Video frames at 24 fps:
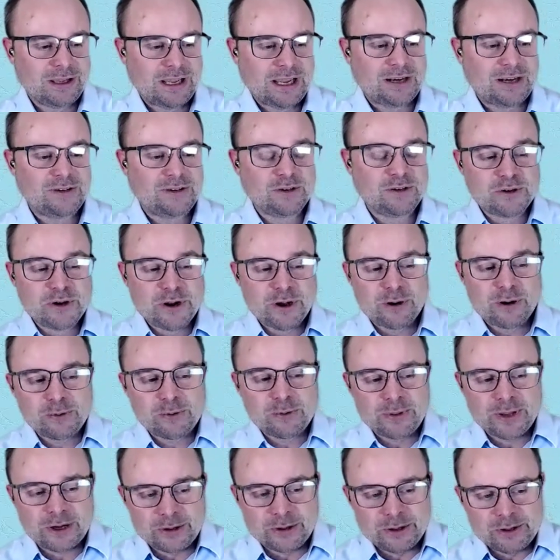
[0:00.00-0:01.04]
and you know
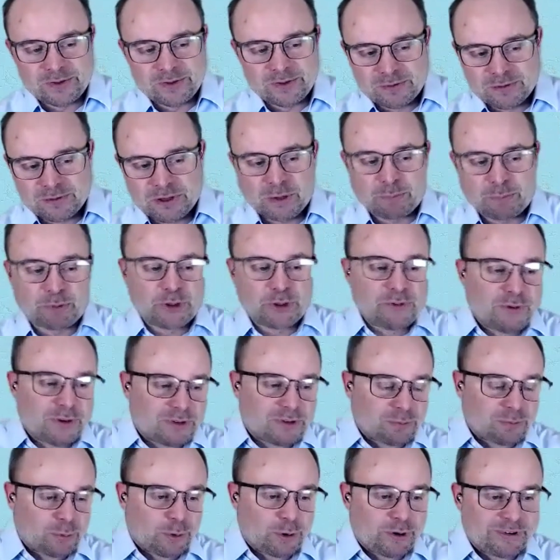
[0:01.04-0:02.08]
there is a
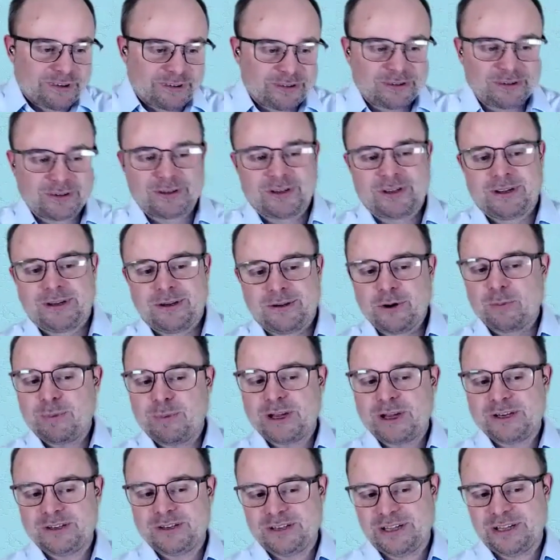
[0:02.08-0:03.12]
previous version,
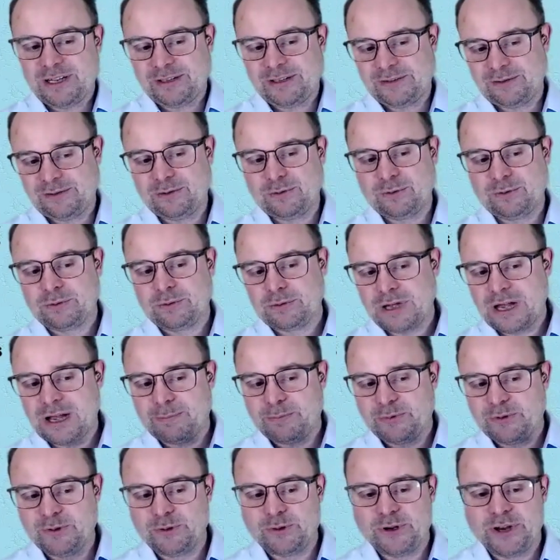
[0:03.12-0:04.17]
nobody tells you
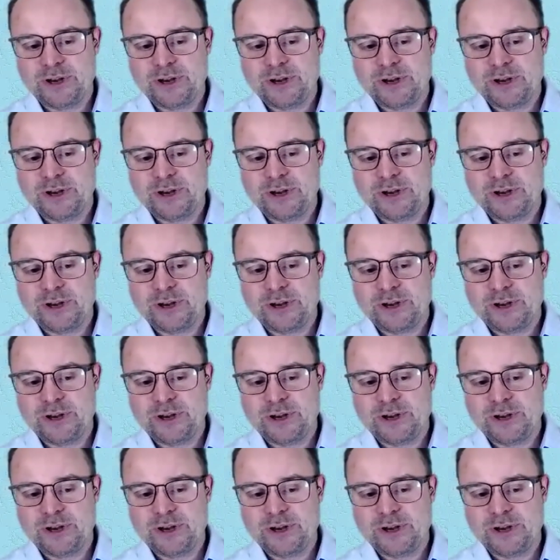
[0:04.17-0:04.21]
up to